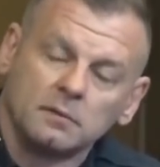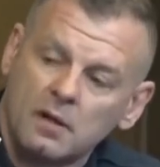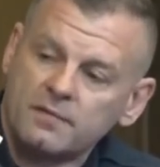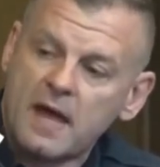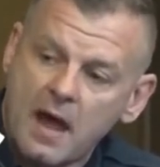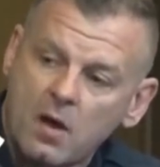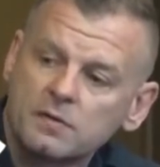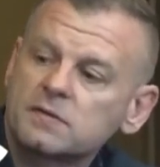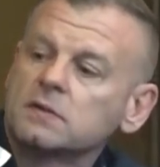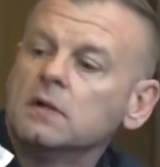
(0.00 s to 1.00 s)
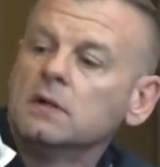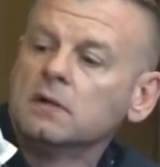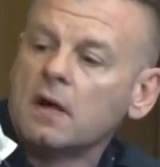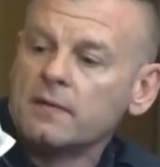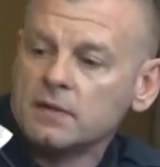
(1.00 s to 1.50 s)
of the house.
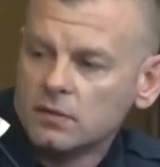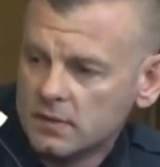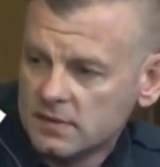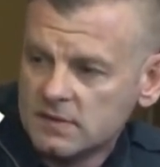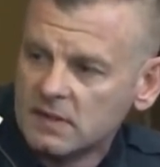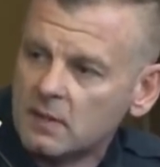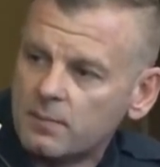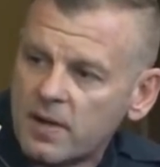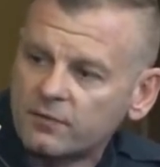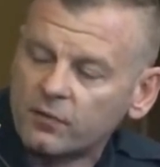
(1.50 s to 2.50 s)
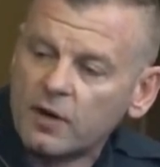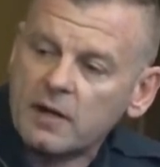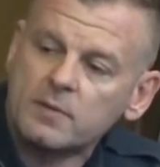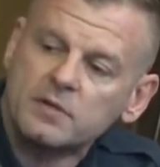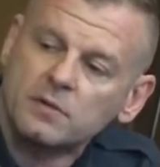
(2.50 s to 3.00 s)
And then you can see a bed
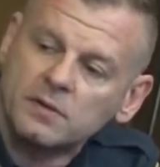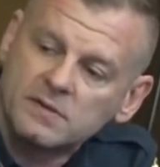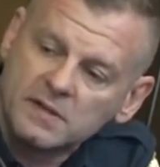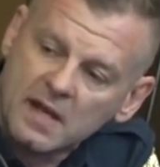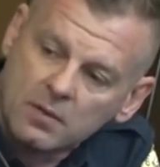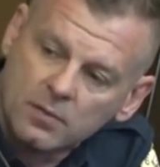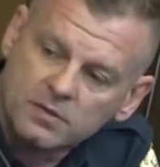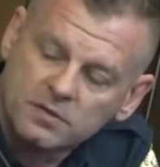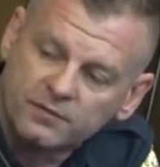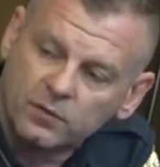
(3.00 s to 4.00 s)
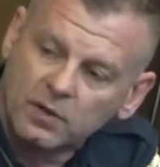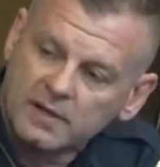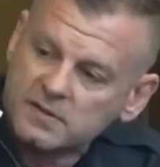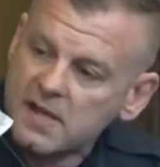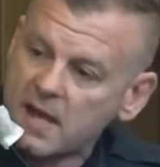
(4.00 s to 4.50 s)
frame and you can see how much the floor
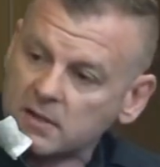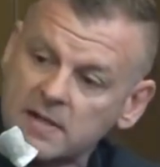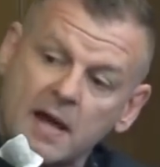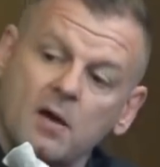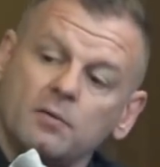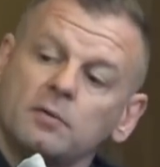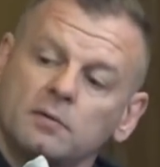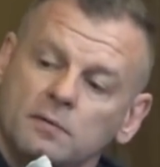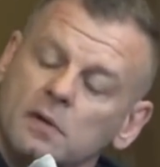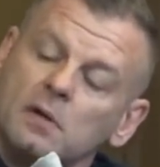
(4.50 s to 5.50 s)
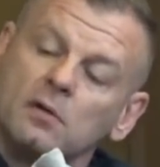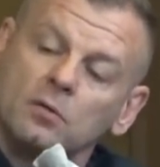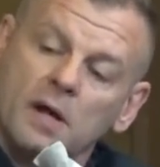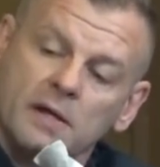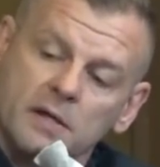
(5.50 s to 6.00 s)
has sagged down
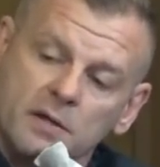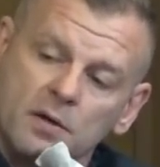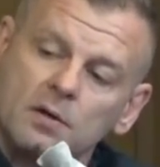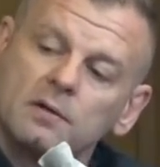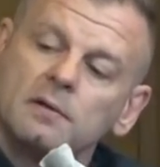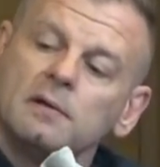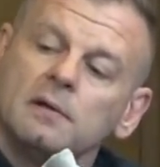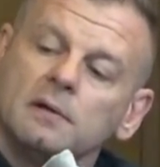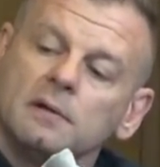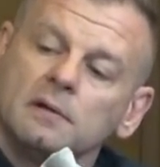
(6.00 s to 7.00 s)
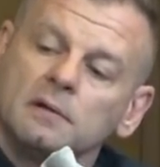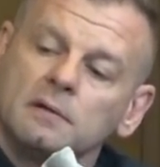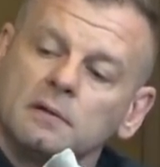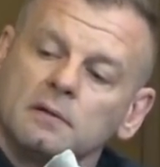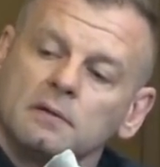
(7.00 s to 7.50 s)
right here
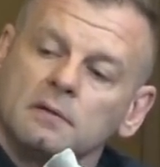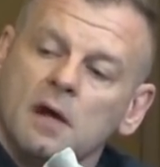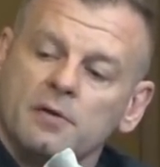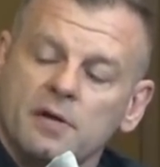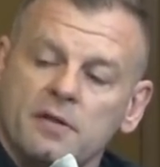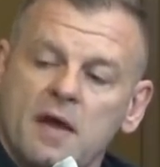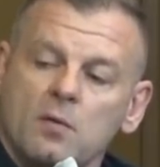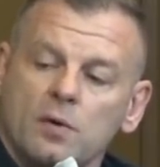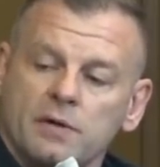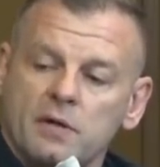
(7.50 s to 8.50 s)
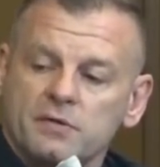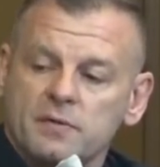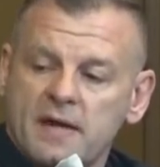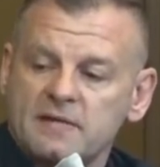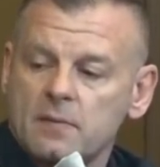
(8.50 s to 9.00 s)
underneath that window.
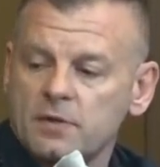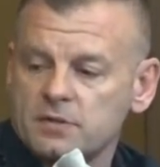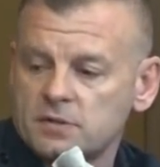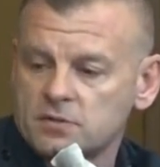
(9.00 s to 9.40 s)
So that's how much